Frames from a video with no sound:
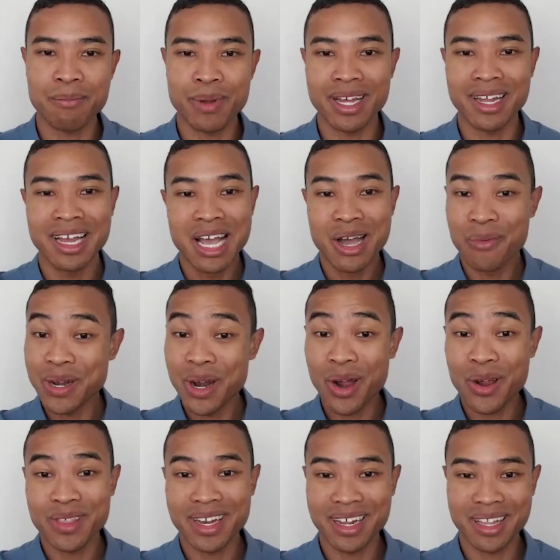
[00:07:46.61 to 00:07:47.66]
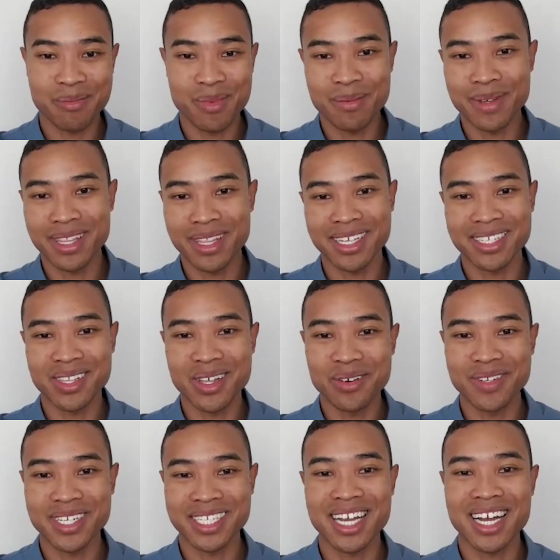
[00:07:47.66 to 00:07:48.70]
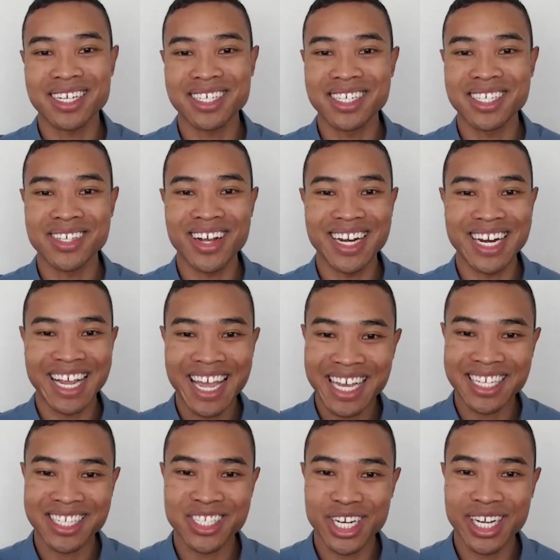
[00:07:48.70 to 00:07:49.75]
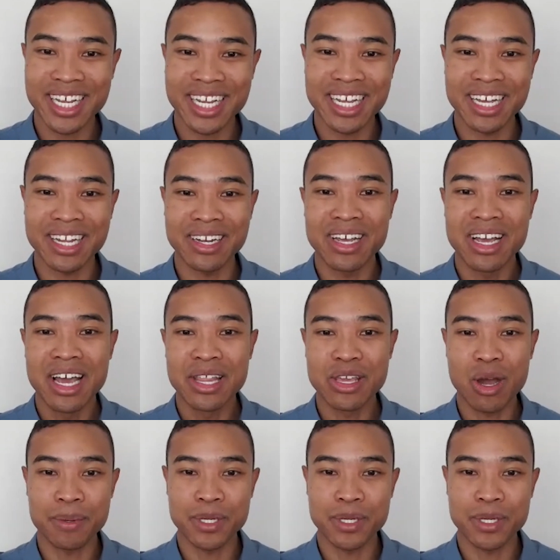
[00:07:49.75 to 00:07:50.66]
But we know that at the moment, there's a lot of discussion surrounding E S G and the